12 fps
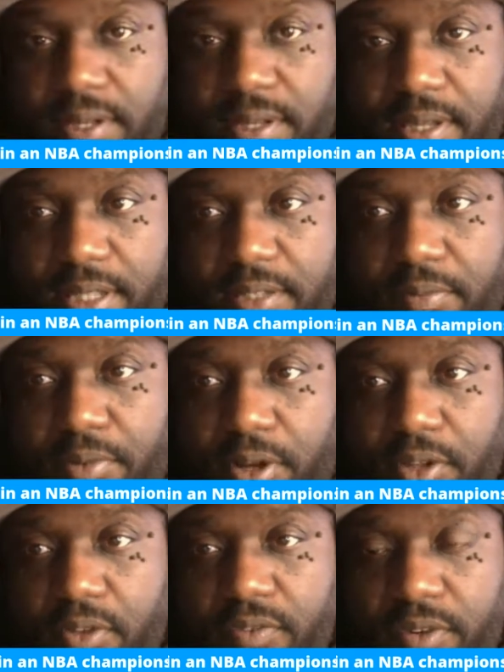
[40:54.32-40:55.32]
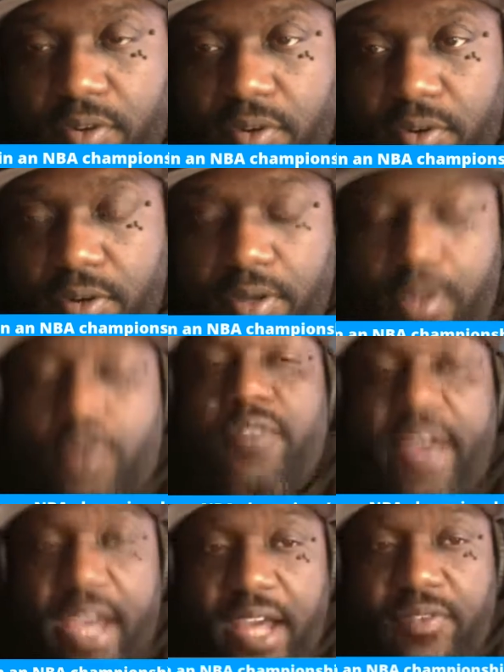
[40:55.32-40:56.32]
get the ball over
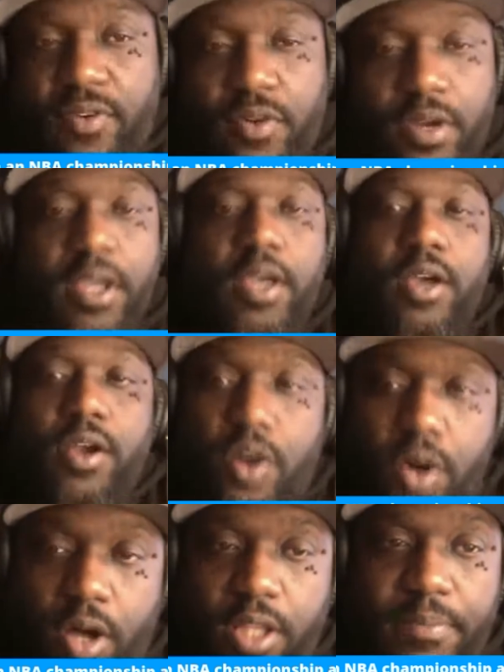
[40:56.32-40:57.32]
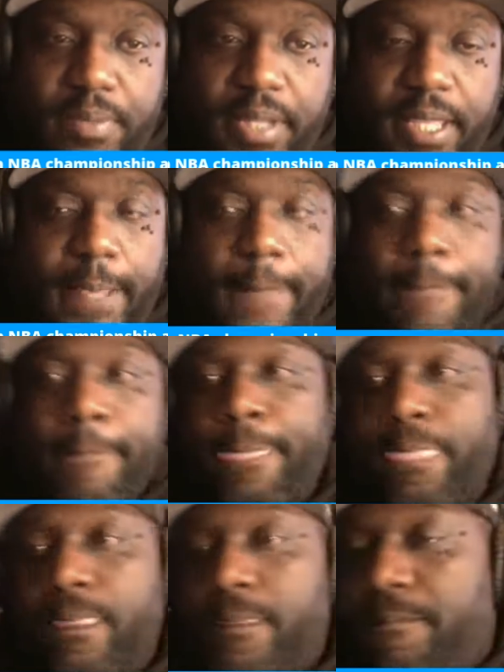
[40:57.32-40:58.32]
half court, call a play
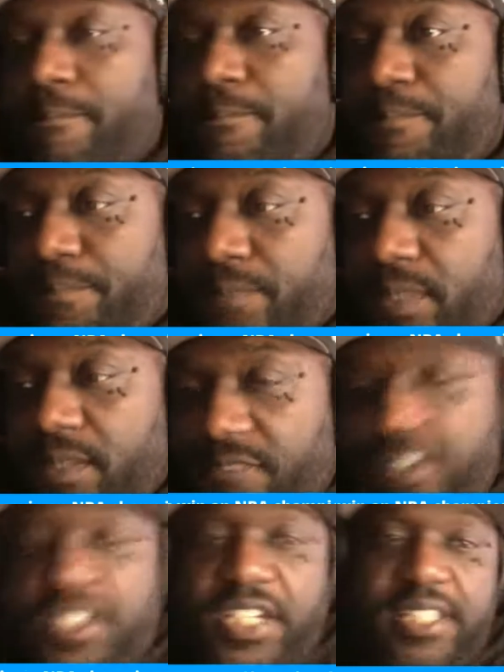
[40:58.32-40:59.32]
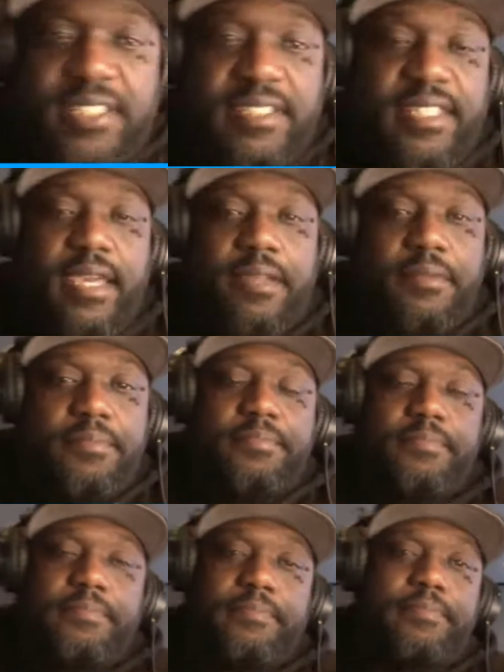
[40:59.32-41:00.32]
for Jason Tatum,
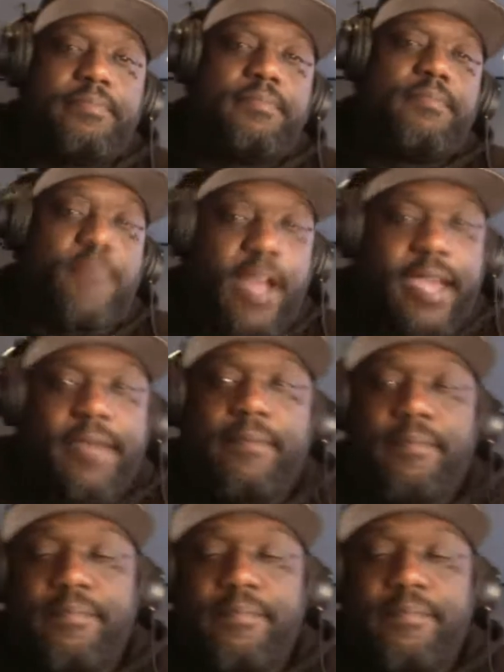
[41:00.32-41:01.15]
right?